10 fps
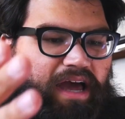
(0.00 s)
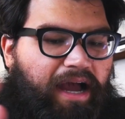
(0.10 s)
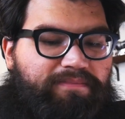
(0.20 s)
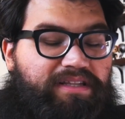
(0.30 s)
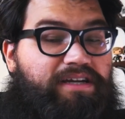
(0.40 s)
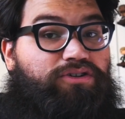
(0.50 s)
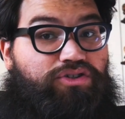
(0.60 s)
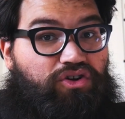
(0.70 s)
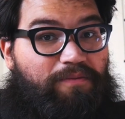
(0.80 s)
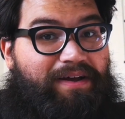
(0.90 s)
I'm near
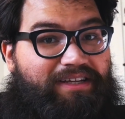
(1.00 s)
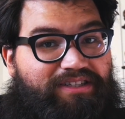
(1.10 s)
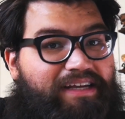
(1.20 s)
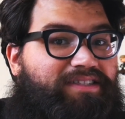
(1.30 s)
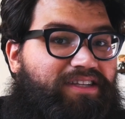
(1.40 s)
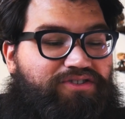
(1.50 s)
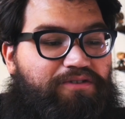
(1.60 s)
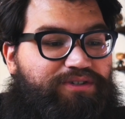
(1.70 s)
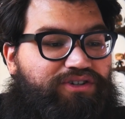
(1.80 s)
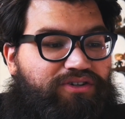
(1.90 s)
so many Tesla
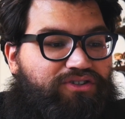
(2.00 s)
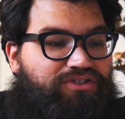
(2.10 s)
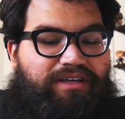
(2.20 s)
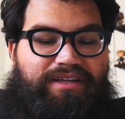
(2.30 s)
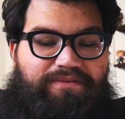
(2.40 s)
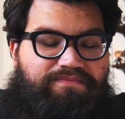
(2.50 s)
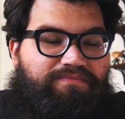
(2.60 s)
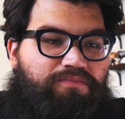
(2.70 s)
superchargers that it